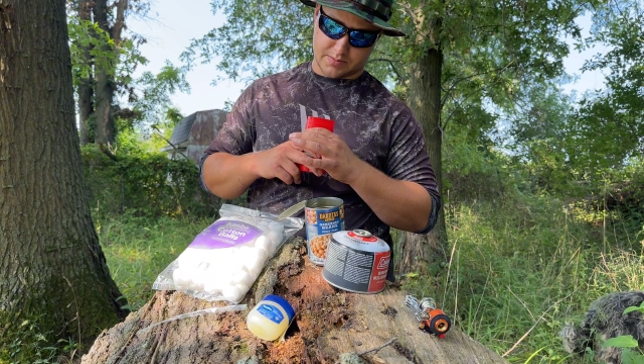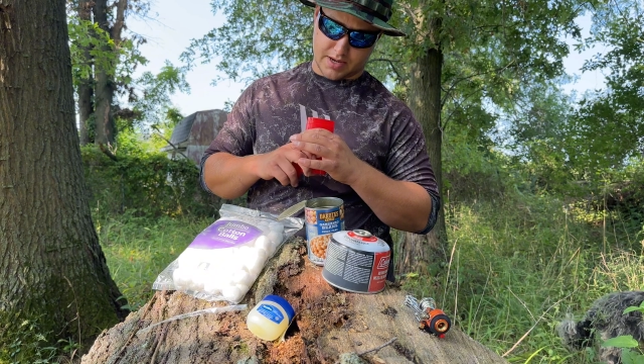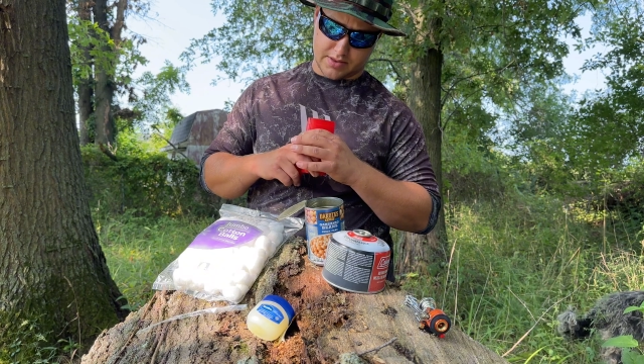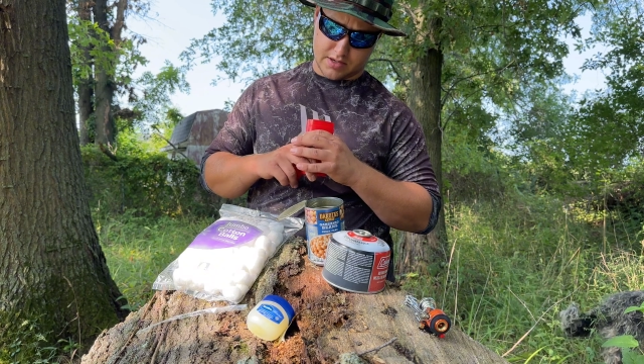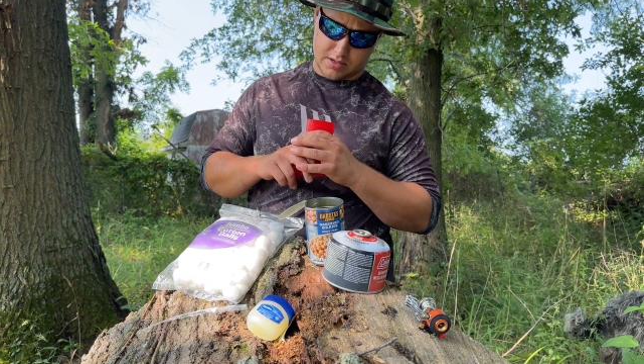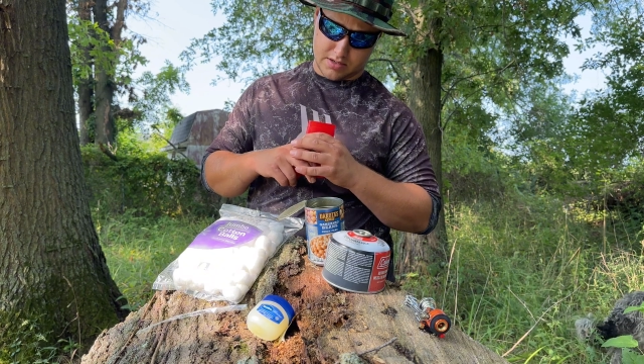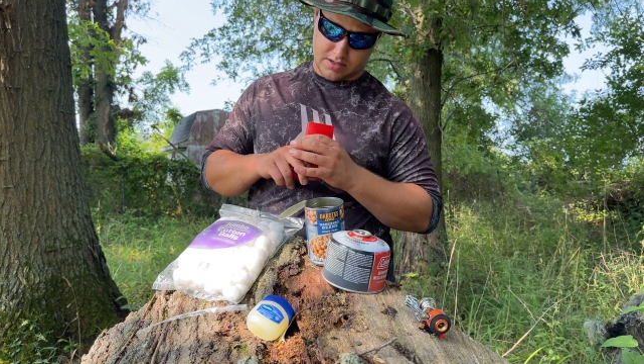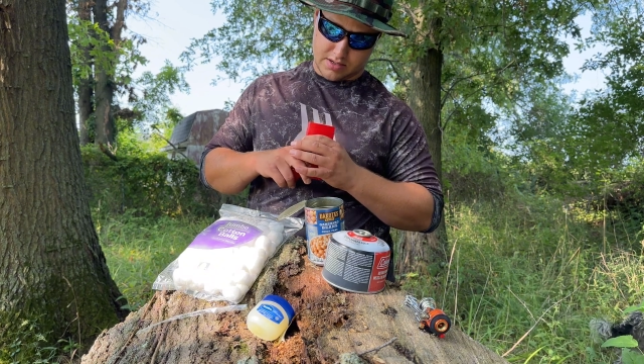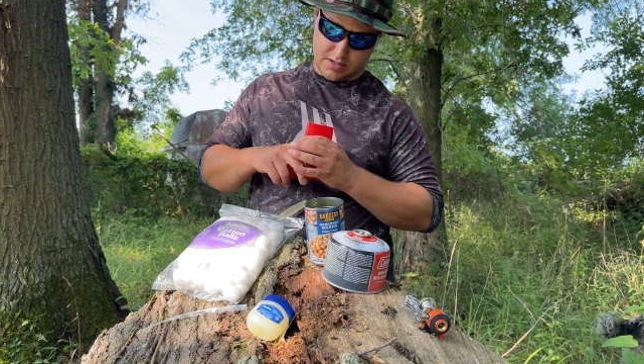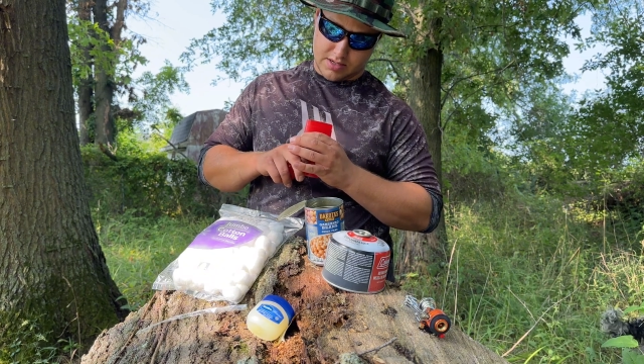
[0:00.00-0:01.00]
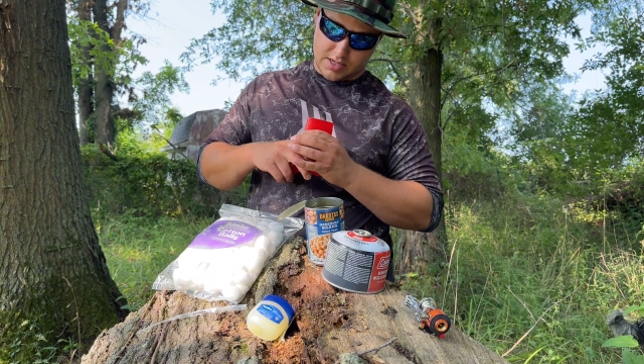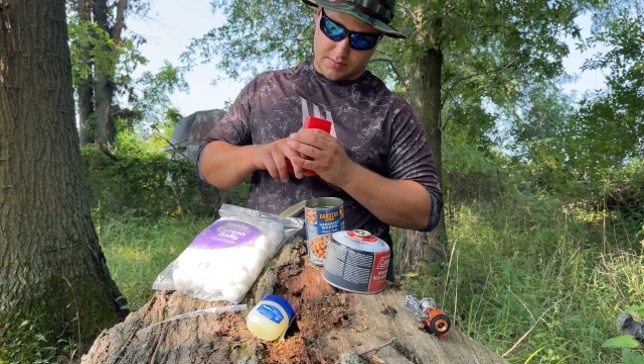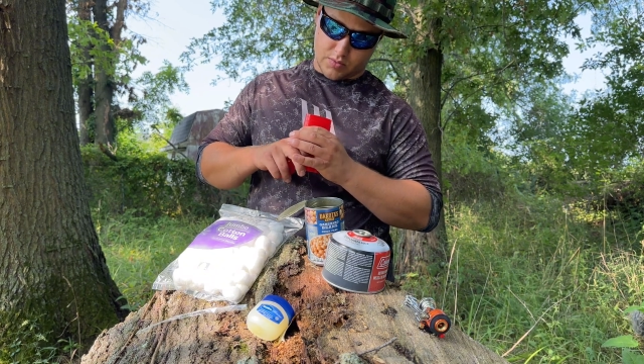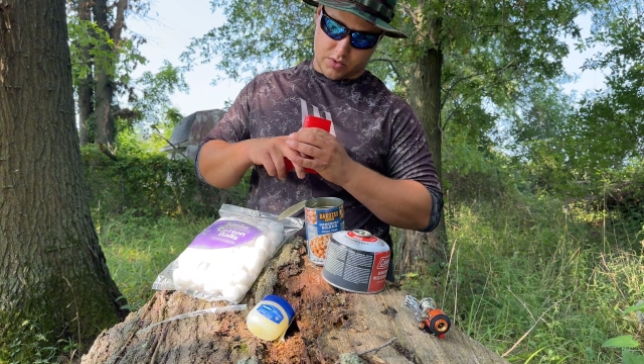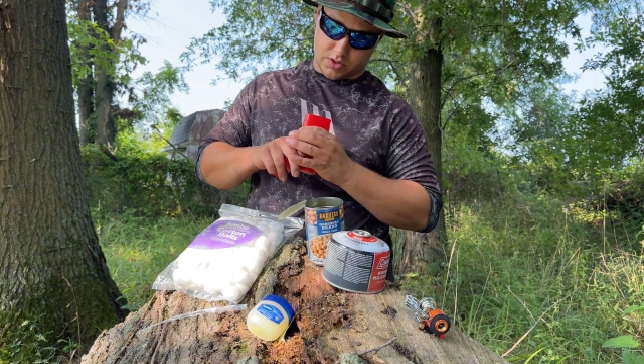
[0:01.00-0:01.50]
method,
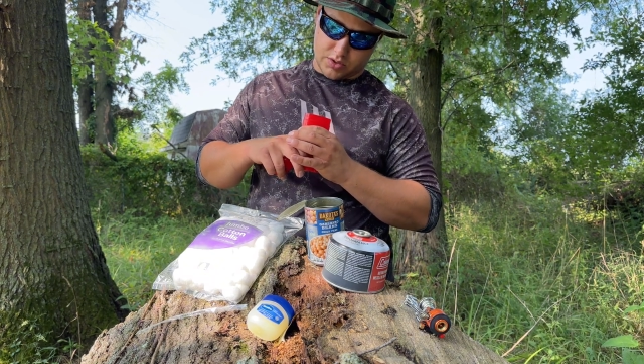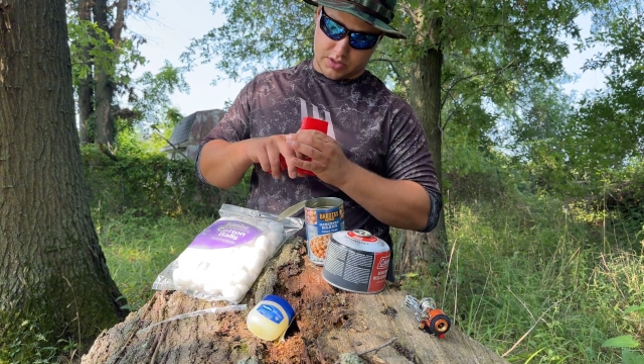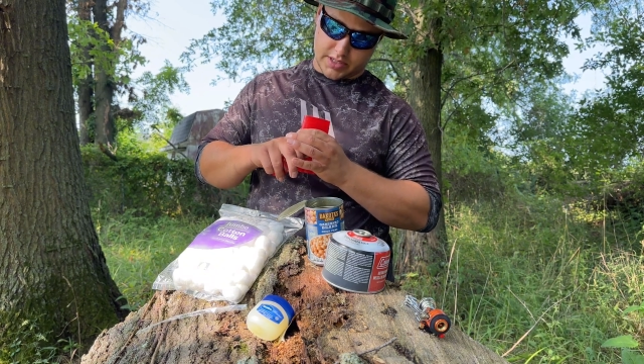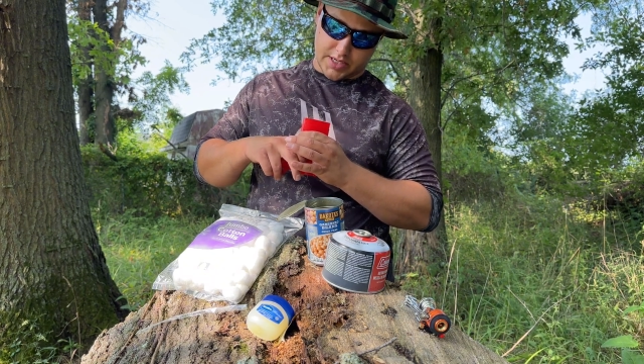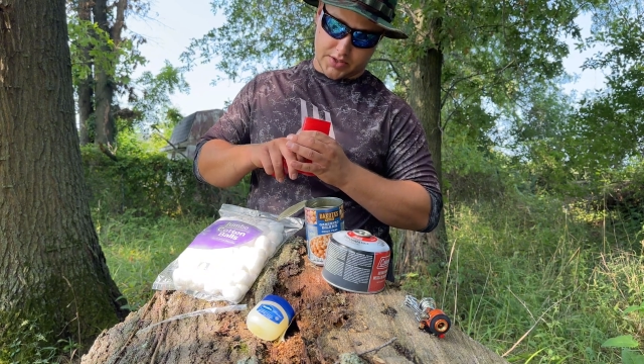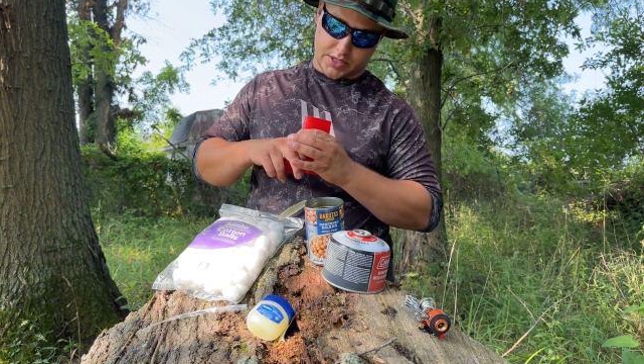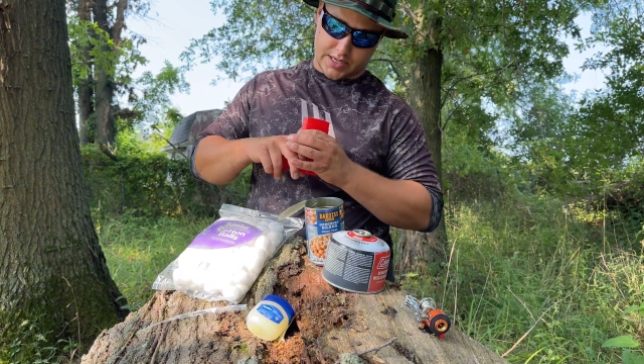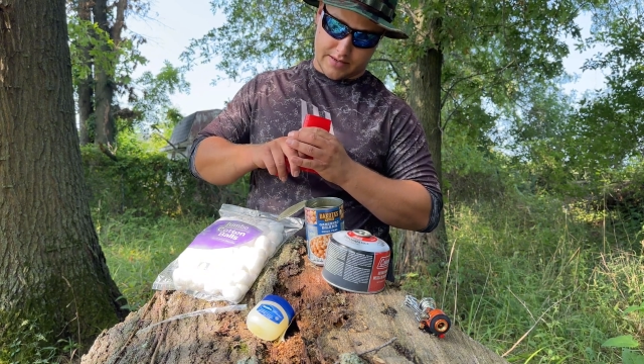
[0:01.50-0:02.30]
but we're gonna do it together today.